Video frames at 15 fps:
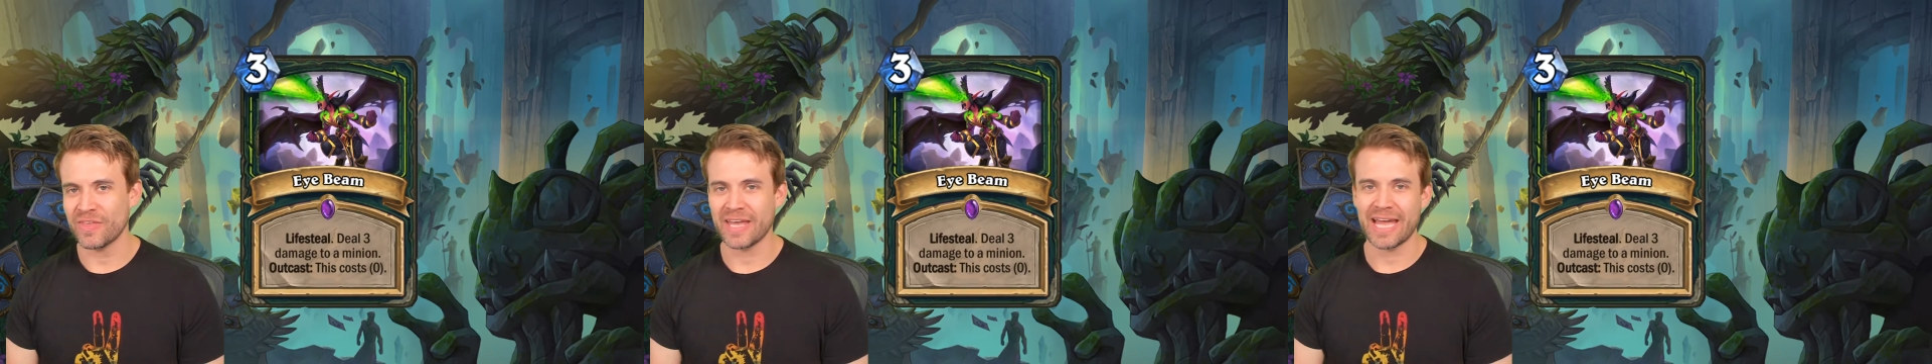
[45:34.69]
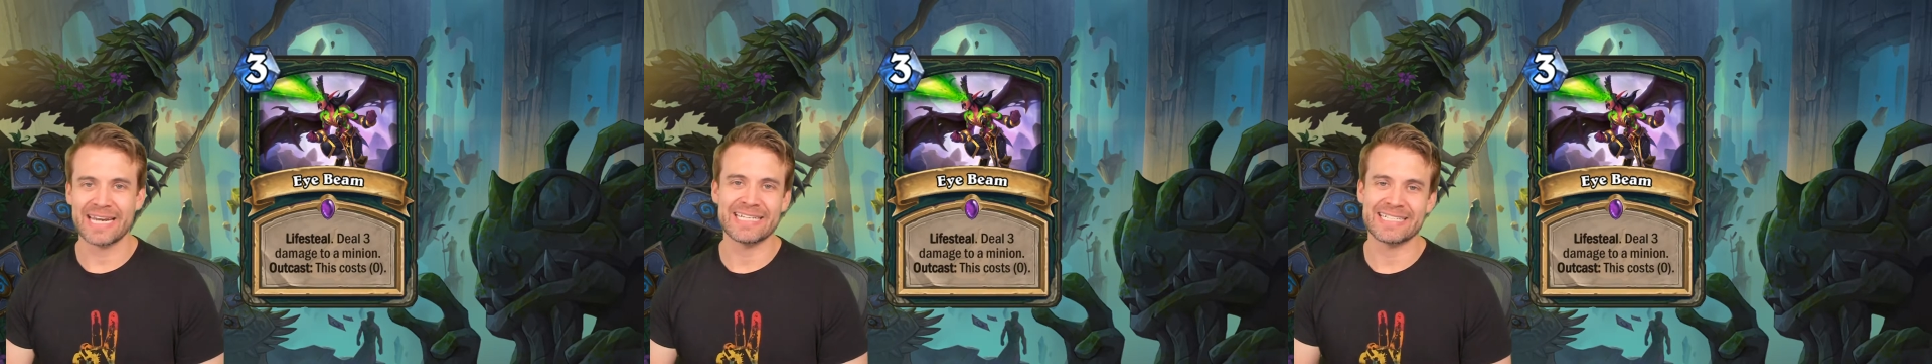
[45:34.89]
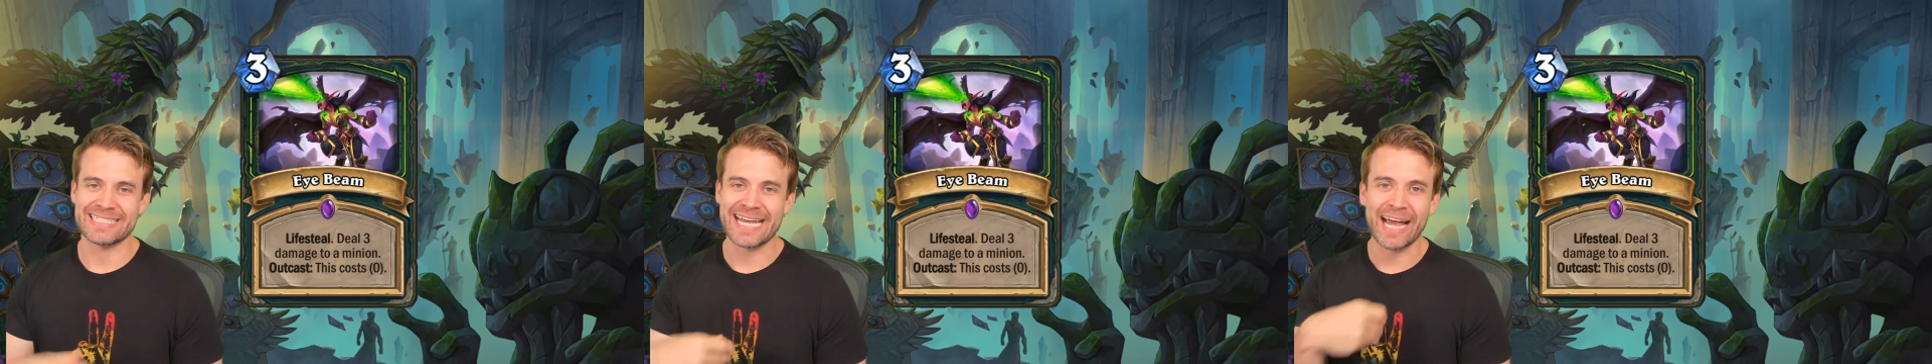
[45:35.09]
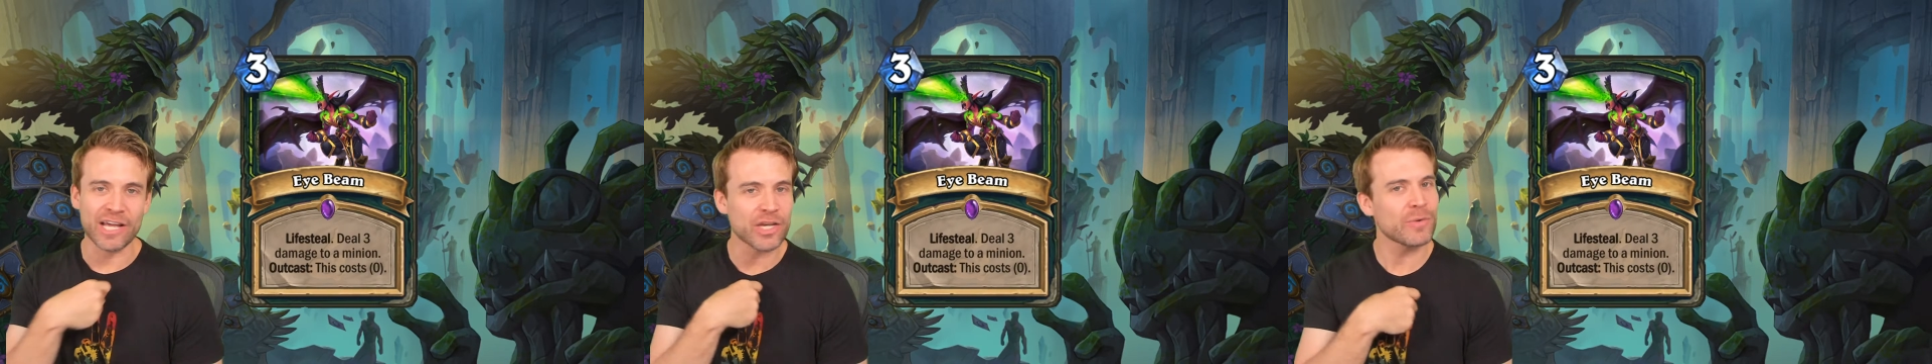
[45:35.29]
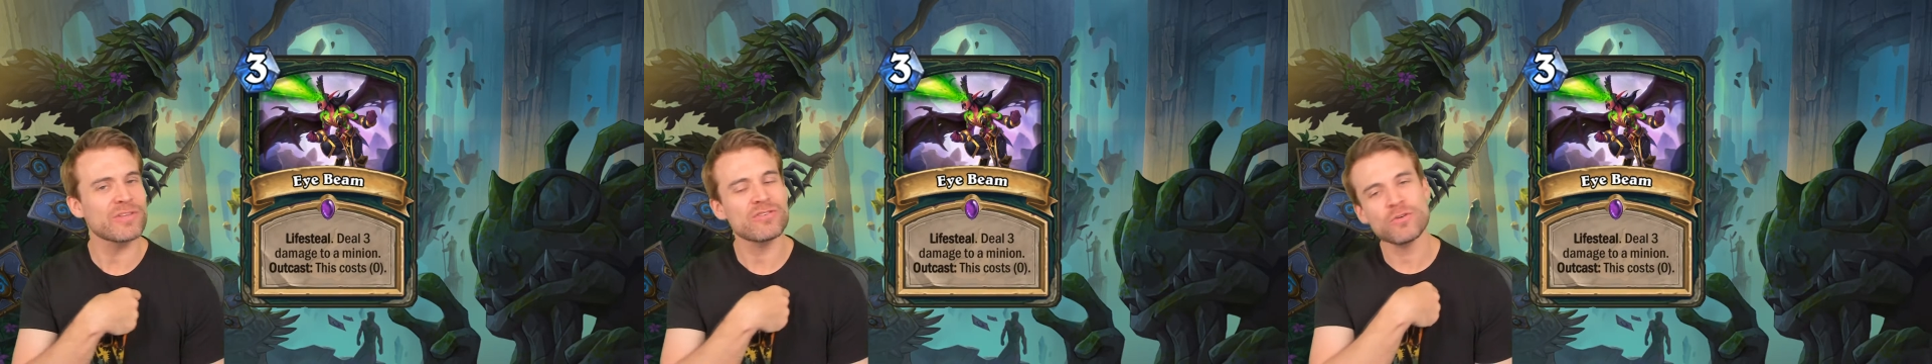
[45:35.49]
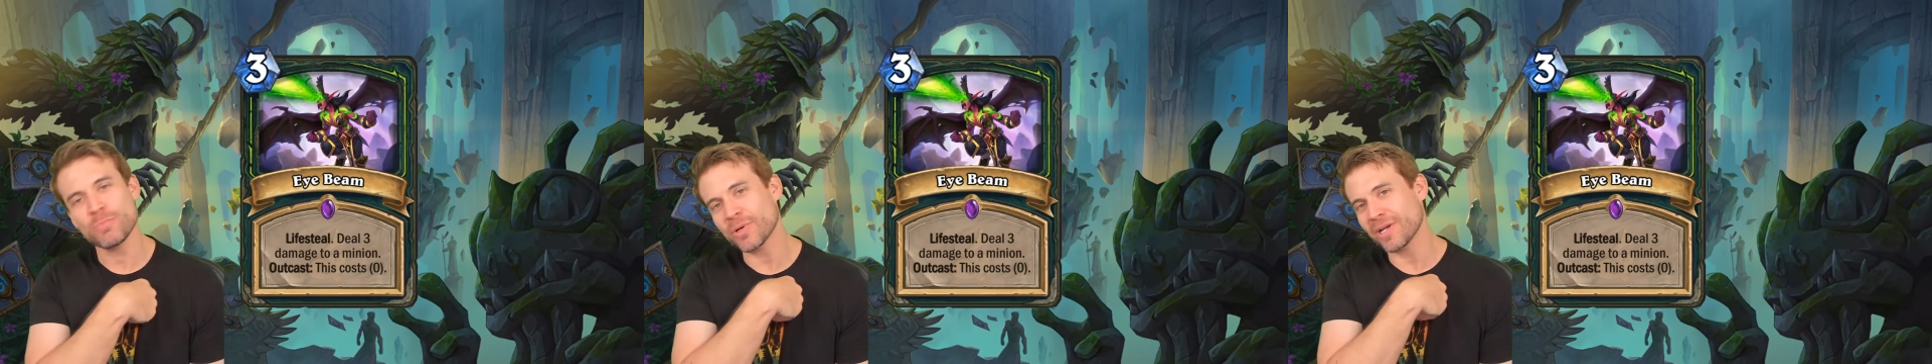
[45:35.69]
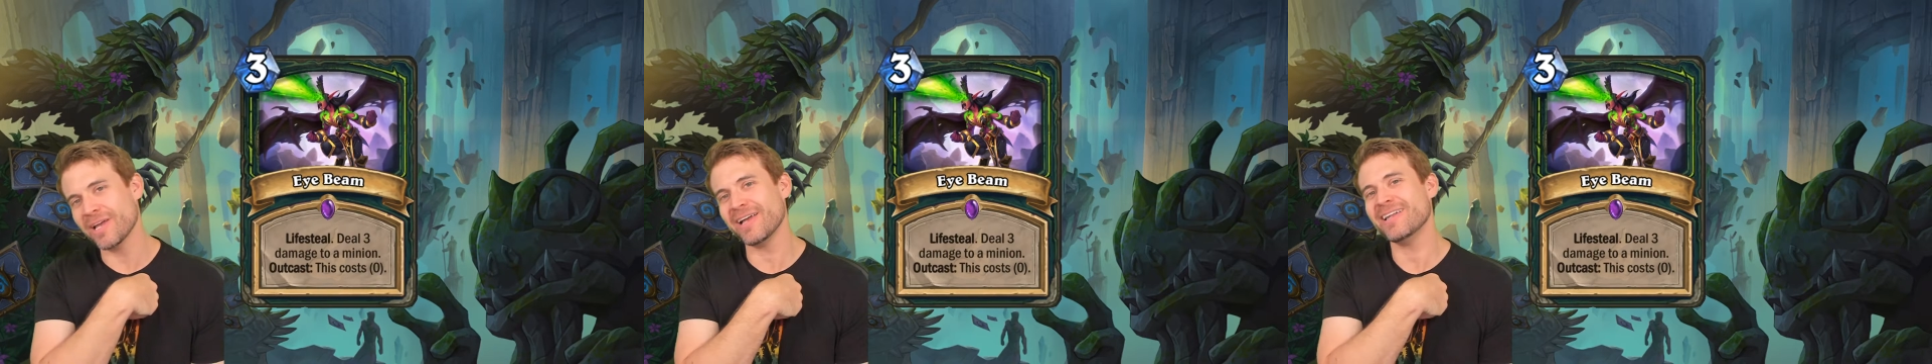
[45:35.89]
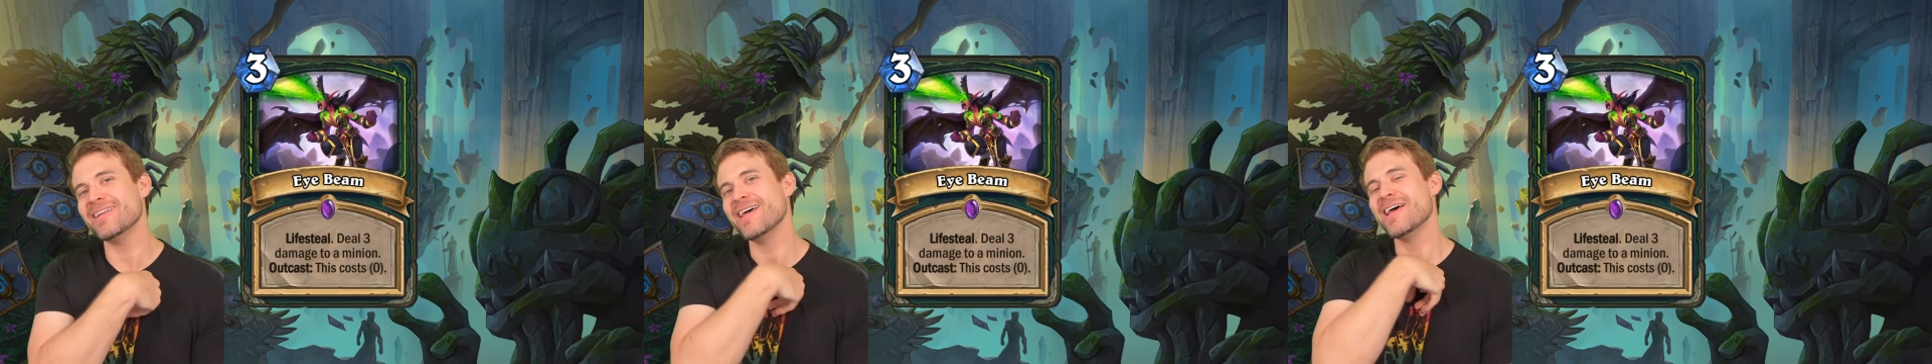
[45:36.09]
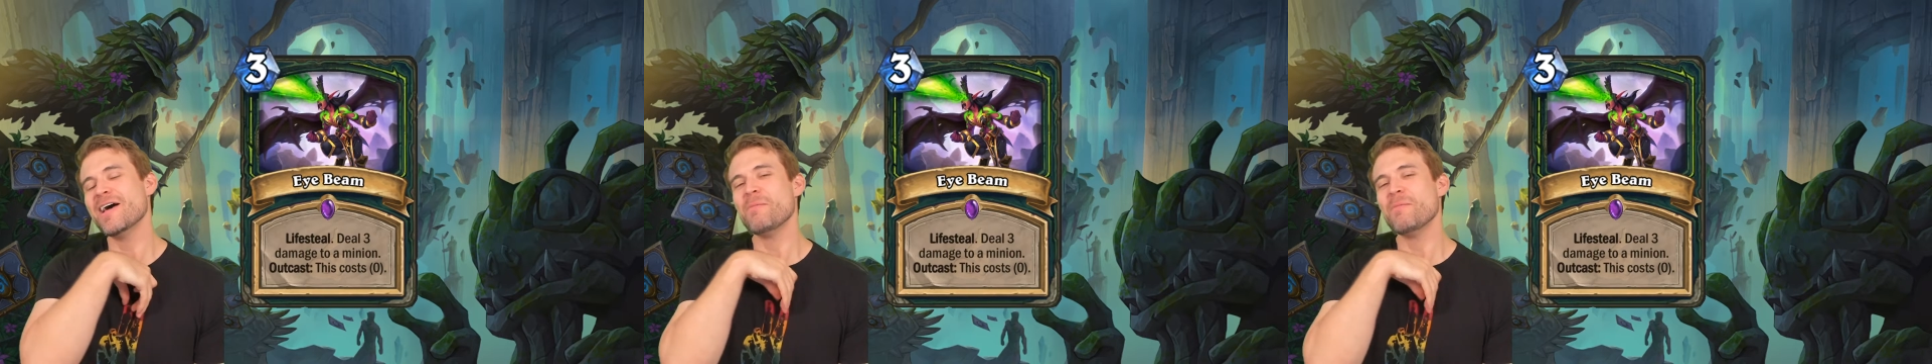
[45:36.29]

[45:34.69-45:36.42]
think I need to tell you it's super good,